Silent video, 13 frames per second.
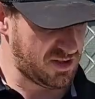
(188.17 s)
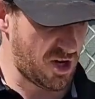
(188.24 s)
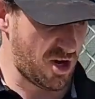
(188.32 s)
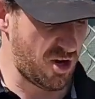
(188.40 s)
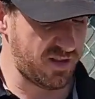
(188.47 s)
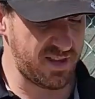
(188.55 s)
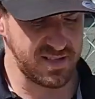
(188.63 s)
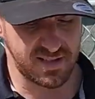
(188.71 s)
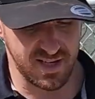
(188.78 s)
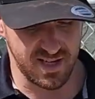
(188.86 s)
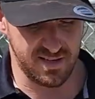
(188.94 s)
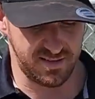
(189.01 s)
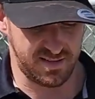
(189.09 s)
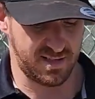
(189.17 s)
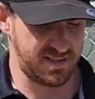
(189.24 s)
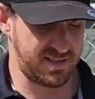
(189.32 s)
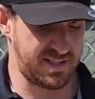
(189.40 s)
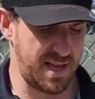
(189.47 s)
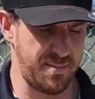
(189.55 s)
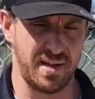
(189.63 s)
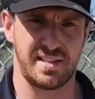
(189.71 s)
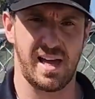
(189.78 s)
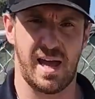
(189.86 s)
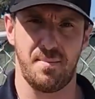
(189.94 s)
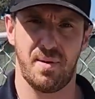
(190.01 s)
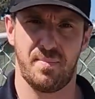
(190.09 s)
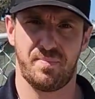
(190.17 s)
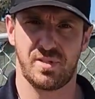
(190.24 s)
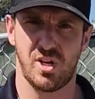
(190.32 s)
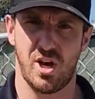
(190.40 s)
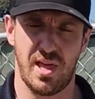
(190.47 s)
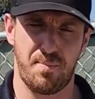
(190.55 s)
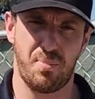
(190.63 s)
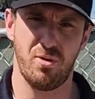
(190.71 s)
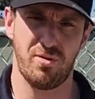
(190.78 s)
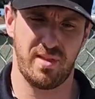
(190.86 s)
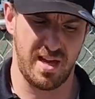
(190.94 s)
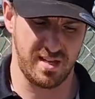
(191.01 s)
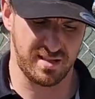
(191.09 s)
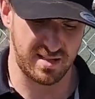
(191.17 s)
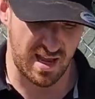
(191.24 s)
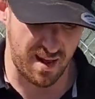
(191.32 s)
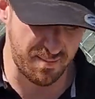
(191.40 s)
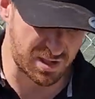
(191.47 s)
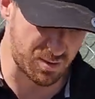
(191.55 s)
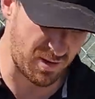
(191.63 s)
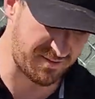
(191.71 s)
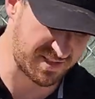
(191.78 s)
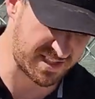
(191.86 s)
So this is seaming tape. So they put this in between